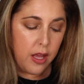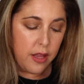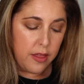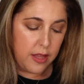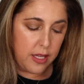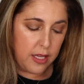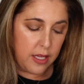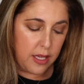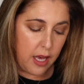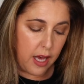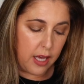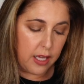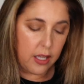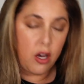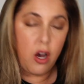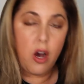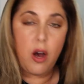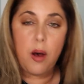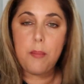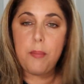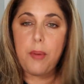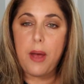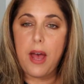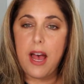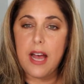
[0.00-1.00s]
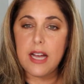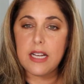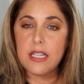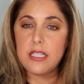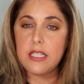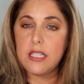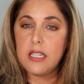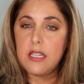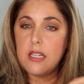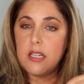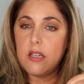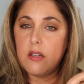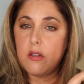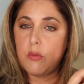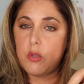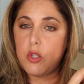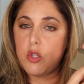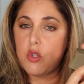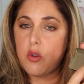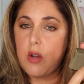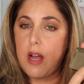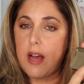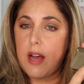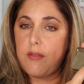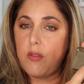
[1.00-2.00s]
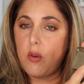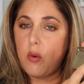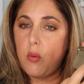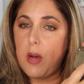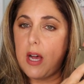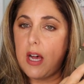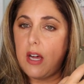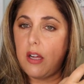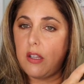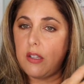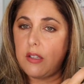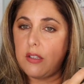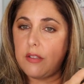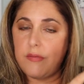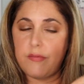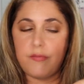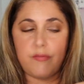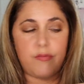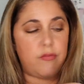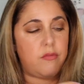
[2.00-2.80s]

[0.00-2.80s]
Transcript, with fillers: The uh, compact would travel well.